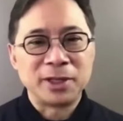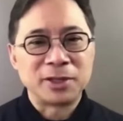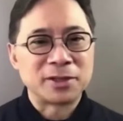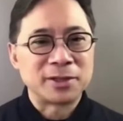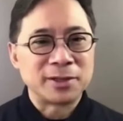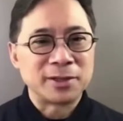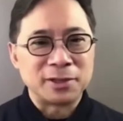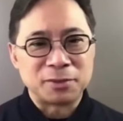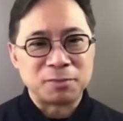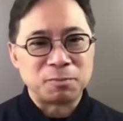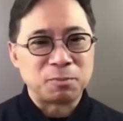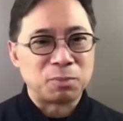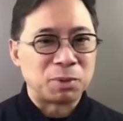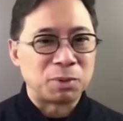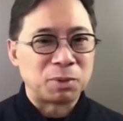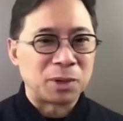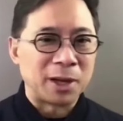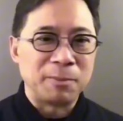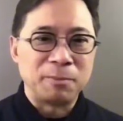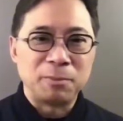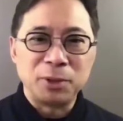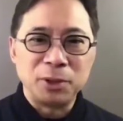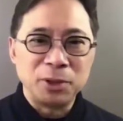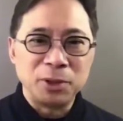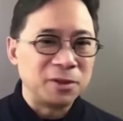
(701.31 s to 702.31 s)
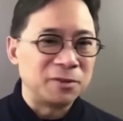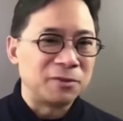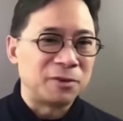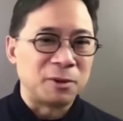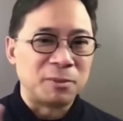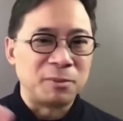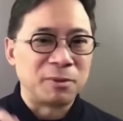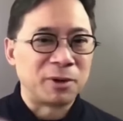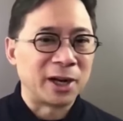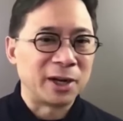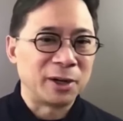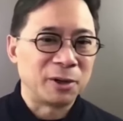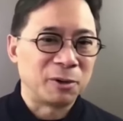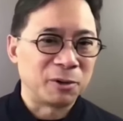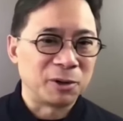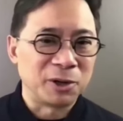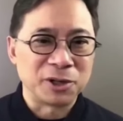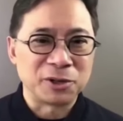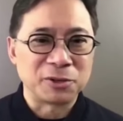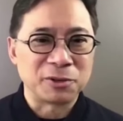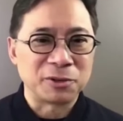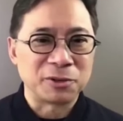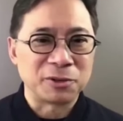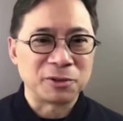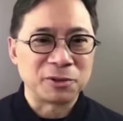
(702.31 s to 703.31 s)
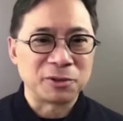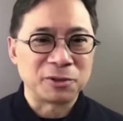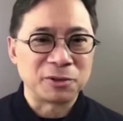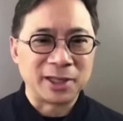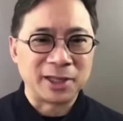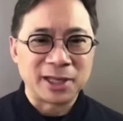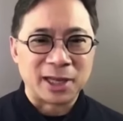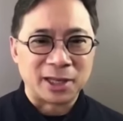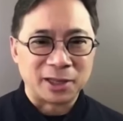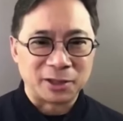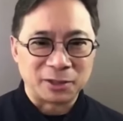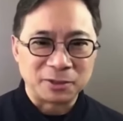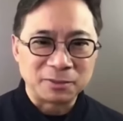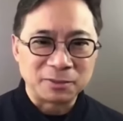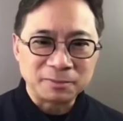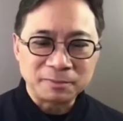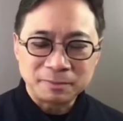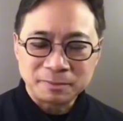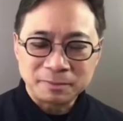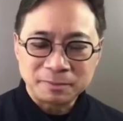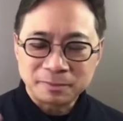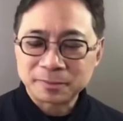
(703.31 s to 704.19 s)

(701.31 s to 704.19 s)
it's this bright, beautiful, bright orange, a lovely color.